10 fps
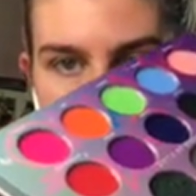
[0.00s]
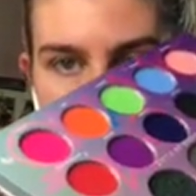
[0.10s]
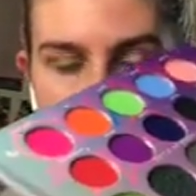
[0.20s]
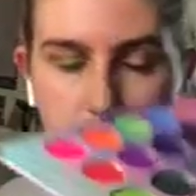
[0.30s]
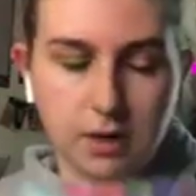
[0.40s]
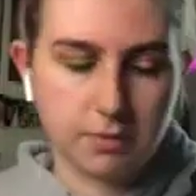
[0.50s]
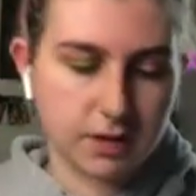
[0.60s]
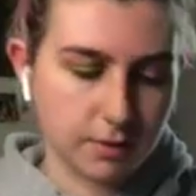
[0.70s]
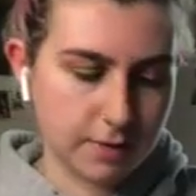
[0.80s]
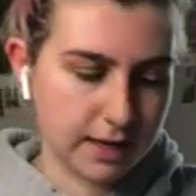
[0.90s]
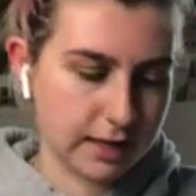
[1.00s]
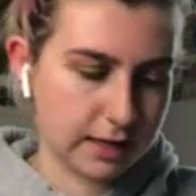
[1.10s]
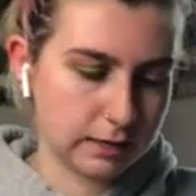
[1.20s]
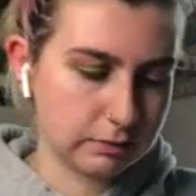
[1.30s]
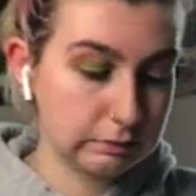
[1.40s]
coming up in the
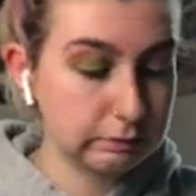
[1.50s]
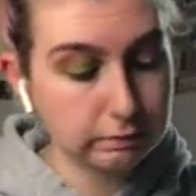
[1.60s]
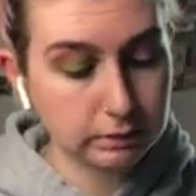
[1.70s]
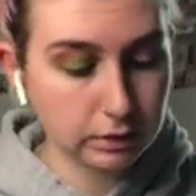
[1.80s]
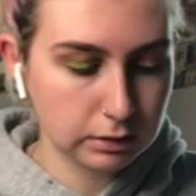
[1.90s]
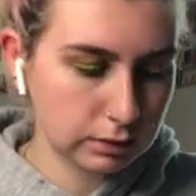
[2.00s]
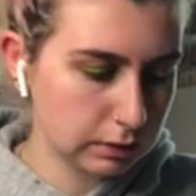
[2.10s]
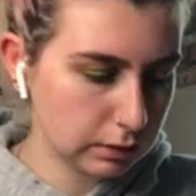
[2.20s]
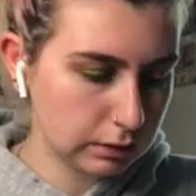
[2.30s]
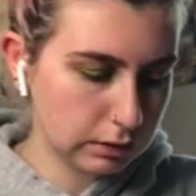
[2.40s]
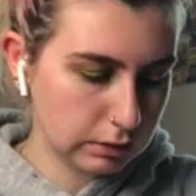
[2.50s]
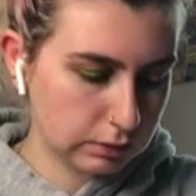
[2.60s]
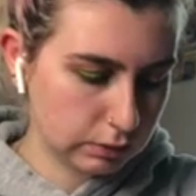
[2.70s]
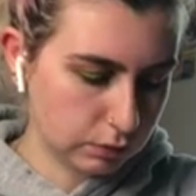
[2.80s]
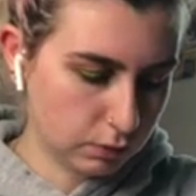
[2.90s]
pan.
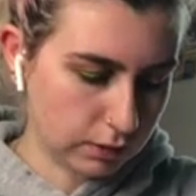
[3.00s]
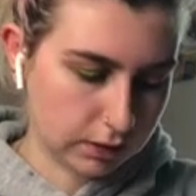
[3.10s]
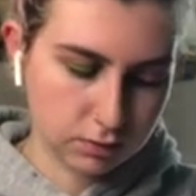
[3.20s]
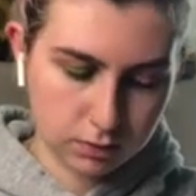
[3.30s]
Oh well.